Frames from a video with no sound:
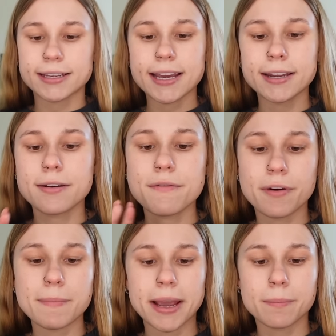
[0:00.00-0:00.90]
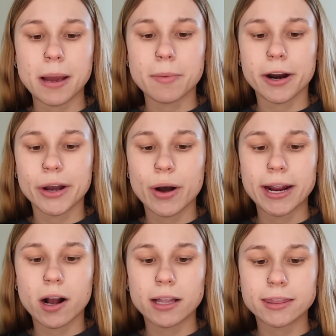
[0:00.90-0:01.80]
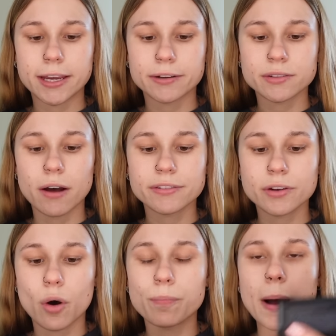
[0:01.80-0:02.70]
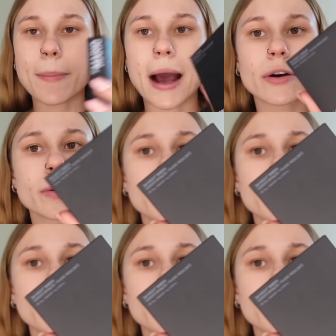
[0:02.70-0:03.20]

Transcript: again from Makeup by Mario I got their Soft Sculpt Powder